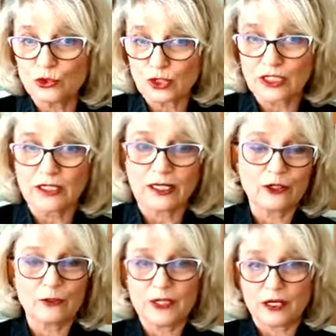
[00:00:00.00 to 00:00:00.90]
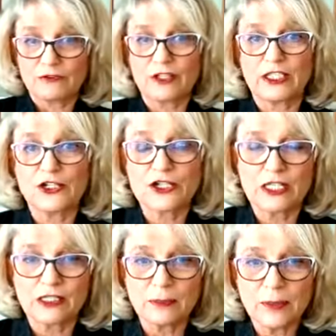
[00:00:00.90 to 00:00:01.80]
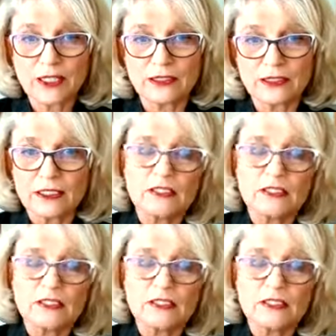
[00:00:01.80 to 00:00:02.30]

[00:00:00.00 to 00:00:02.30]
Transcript: to retire or become financially independent.